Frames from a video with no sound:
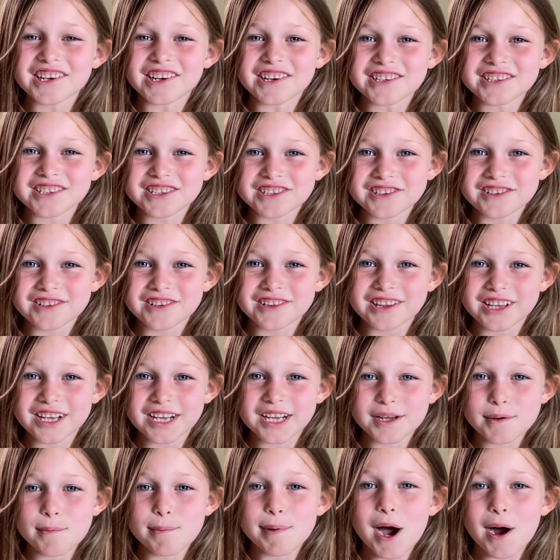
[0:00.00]
not to
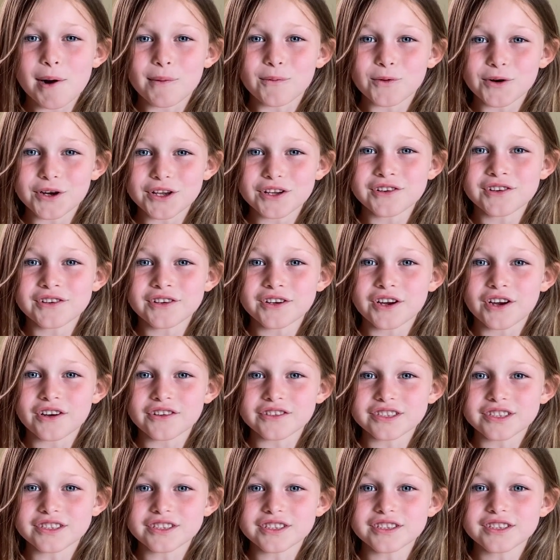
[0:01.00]
think about what you're
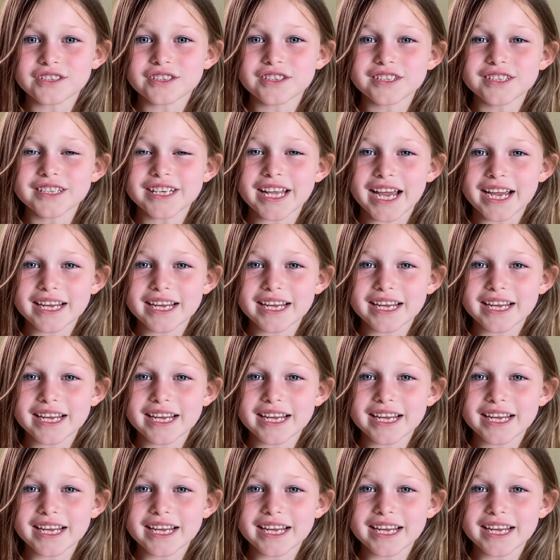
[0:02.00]
going to do